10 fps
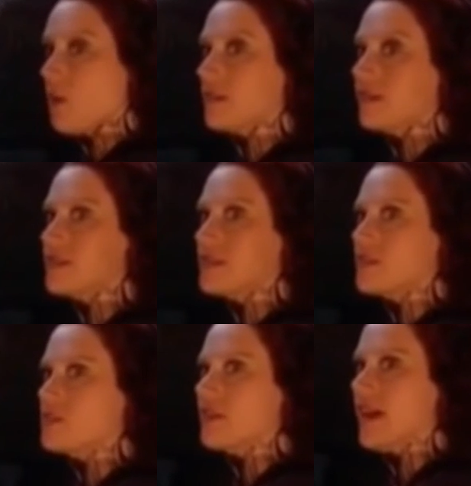one
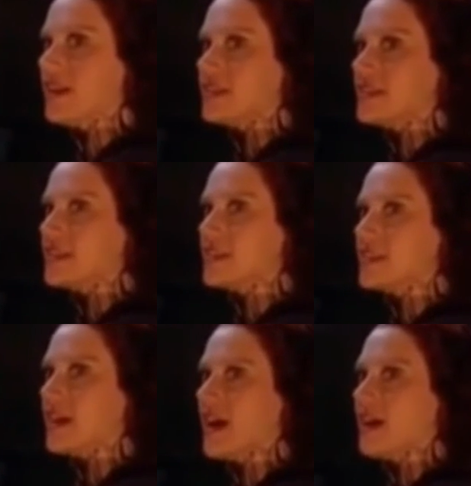strand at a
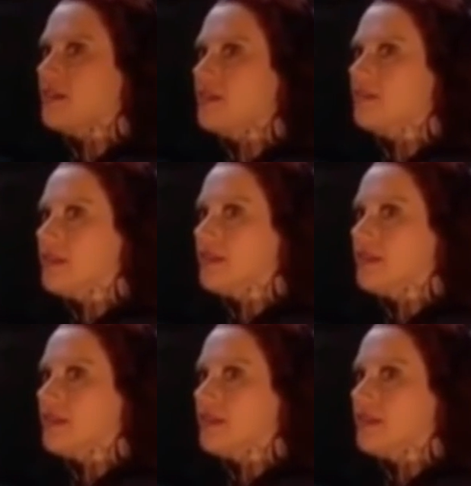time.